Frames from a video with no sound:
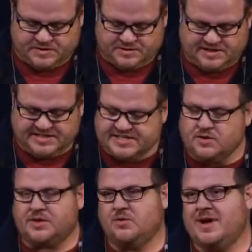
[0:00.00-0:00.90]
He's the
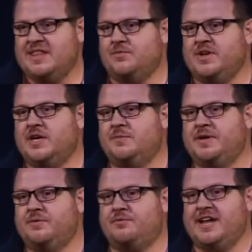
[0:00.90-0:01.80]
only way that we could
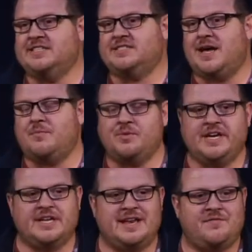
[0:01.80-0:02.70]
be raised up. We
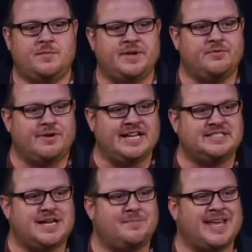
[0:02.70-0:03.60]
could never be
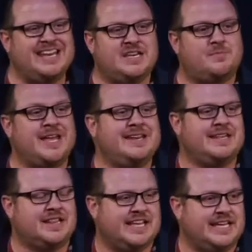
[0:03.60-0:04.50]
raised up
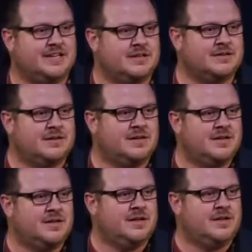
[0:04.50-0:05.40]
independently.
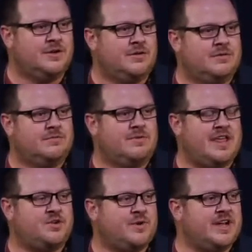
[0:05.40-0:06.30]

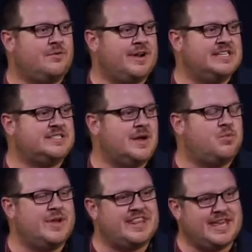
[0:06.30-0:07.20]
Rather, we are raised up
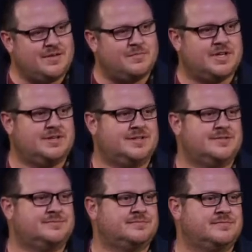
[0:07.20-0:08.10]
with Him.
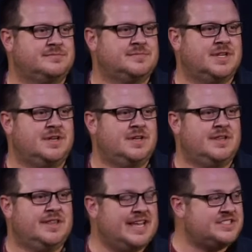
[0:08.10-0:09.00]

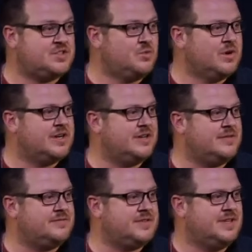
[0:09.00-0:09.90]
And that's the work
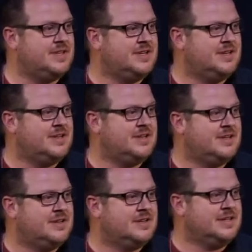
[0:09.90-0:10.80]
of
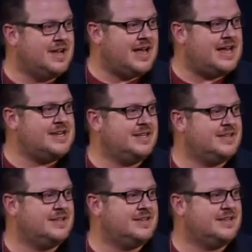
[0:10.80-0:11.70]
God
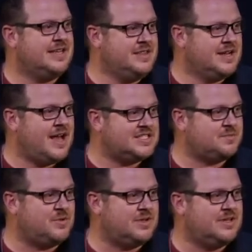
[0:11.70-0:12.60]
in the
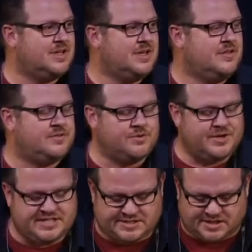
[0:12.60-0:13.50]
gospel through
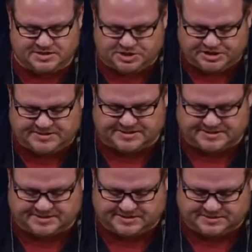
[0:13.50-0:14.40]
His Son Jesus.